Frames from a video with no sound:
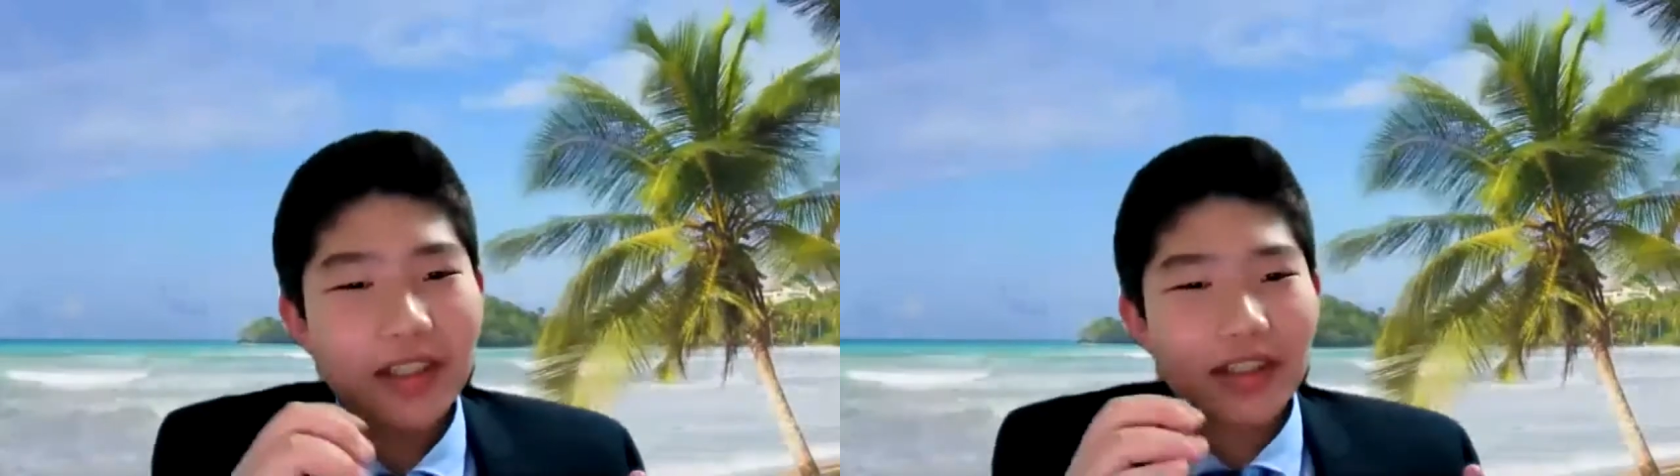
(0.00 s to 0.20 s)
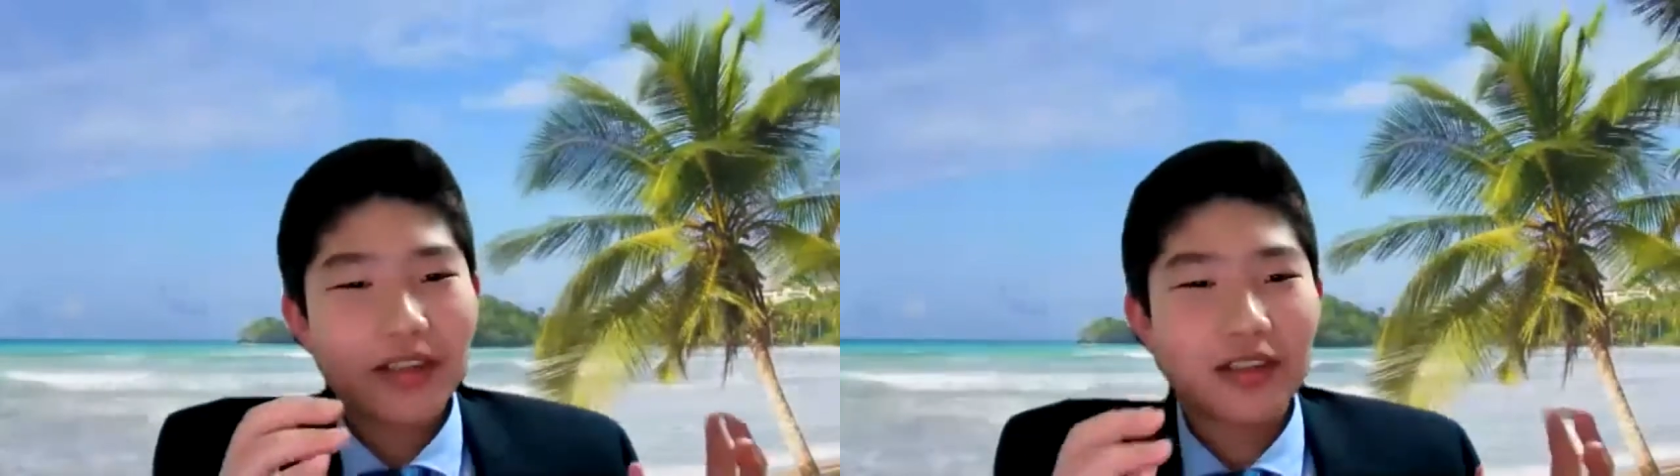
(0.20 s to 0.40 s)

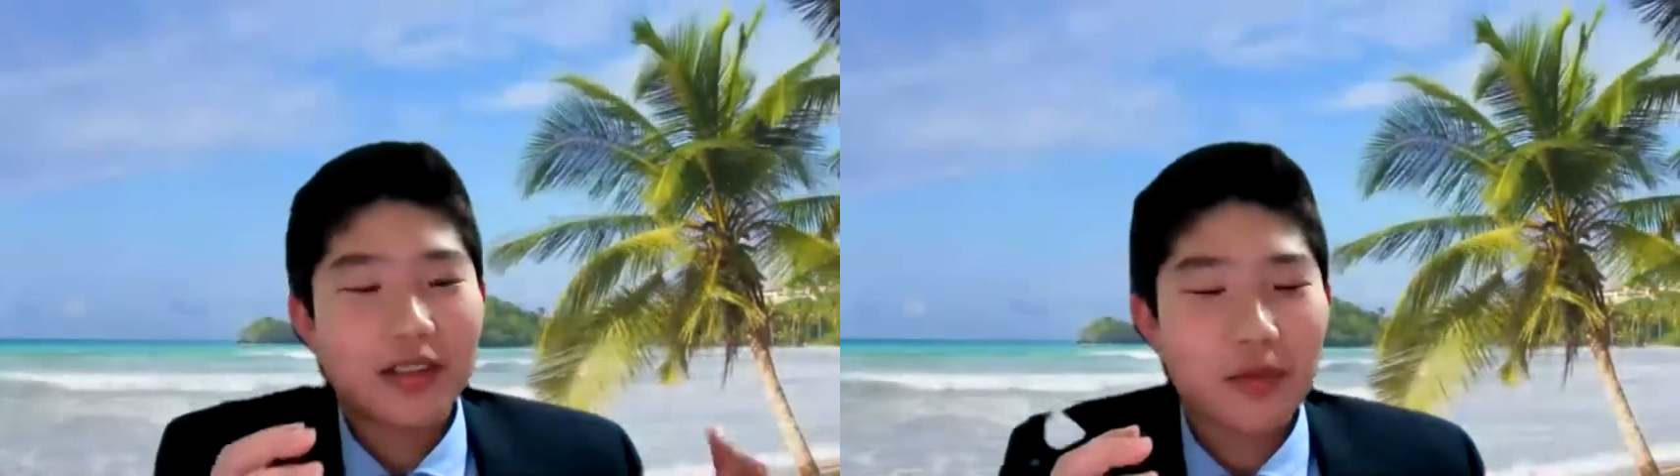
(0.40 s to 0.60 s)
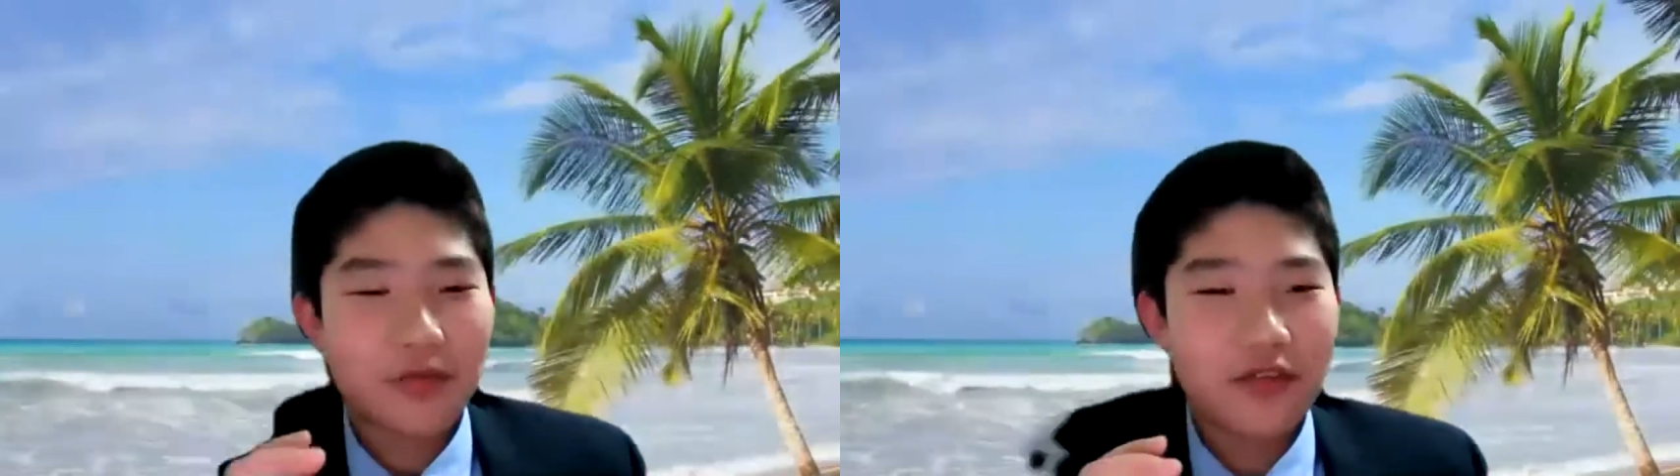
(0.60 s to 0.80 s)

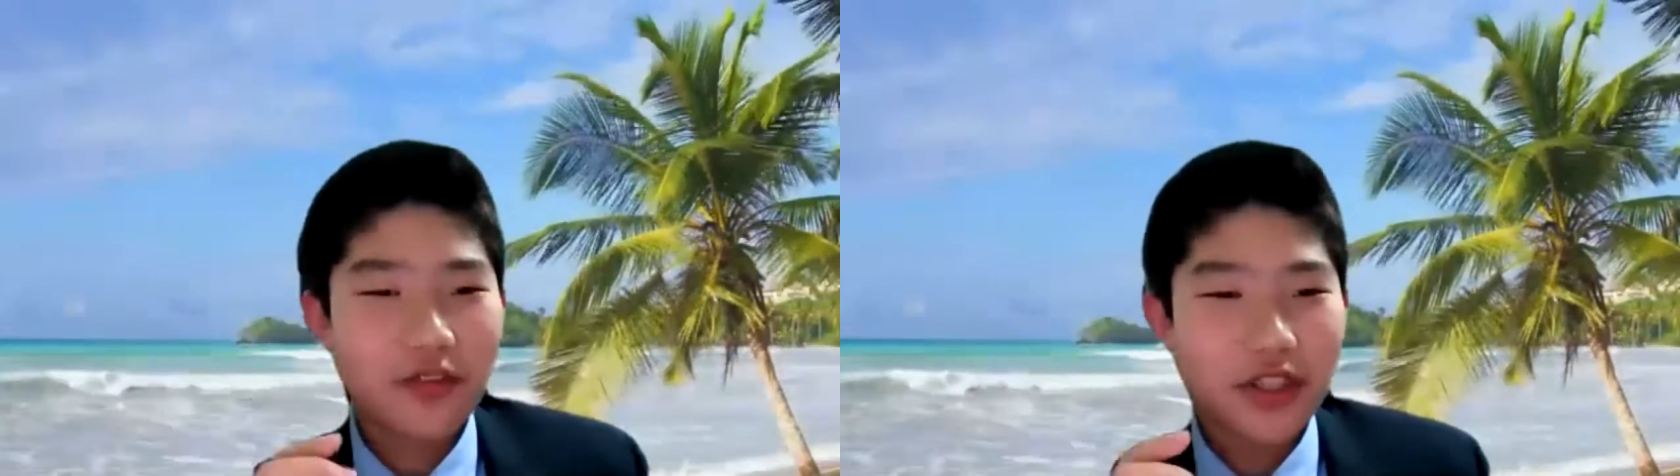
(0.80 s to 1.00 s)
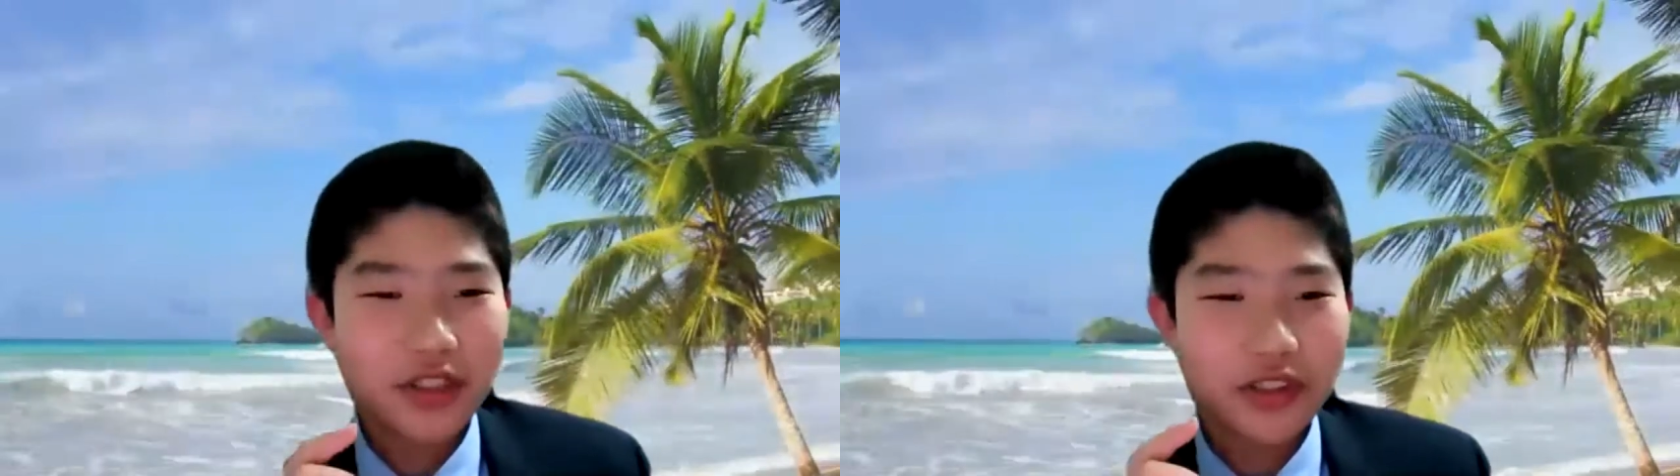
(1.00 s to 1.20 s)
some
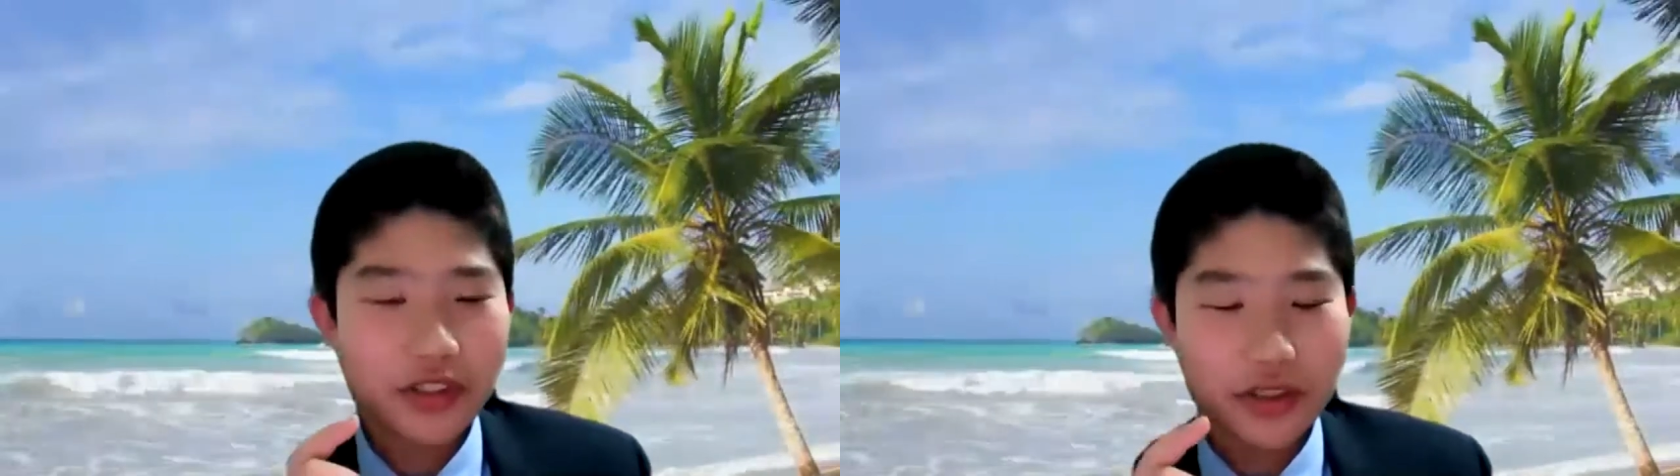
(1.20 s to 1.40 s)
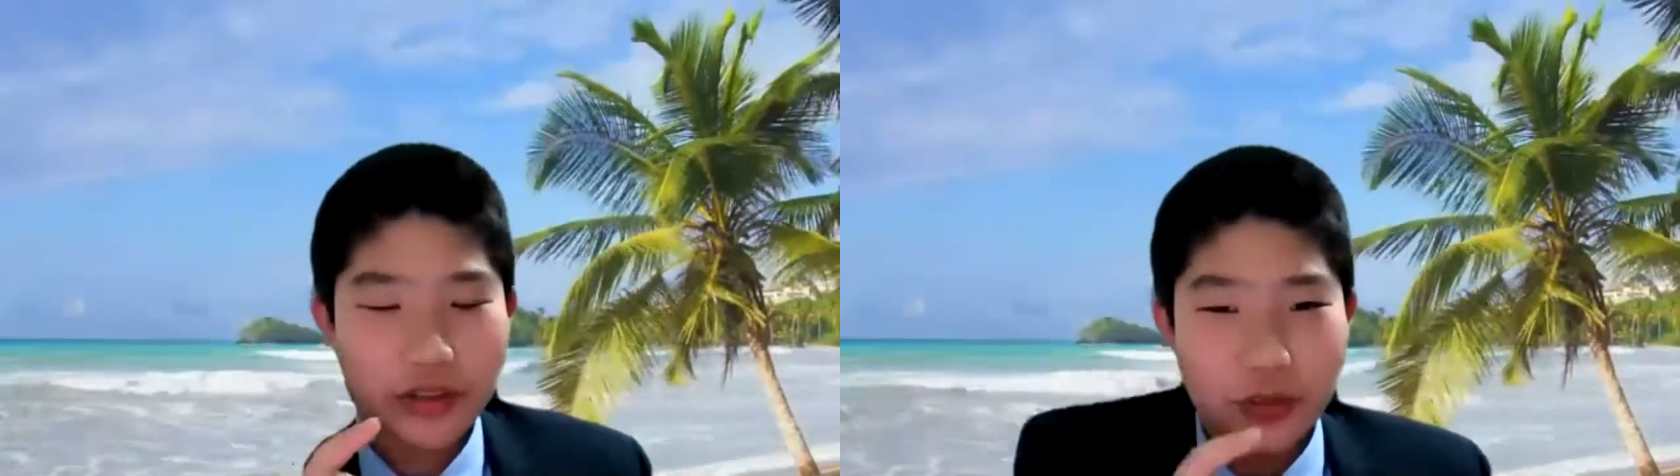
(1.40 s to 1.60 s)
fish
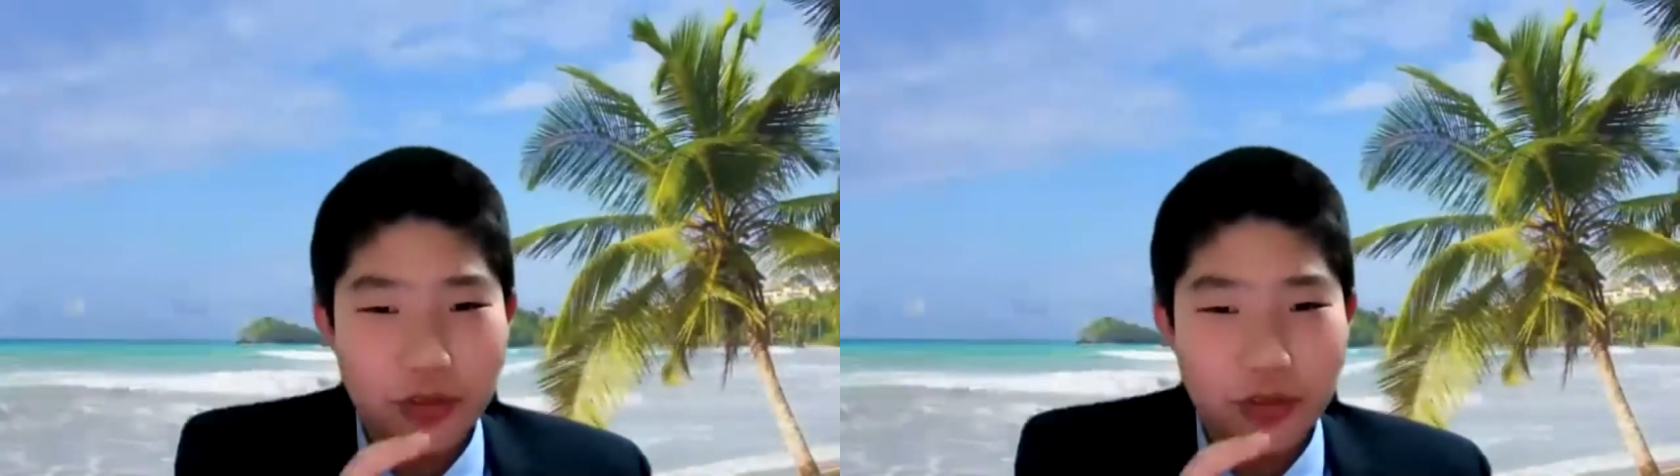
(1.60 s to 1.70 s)
onto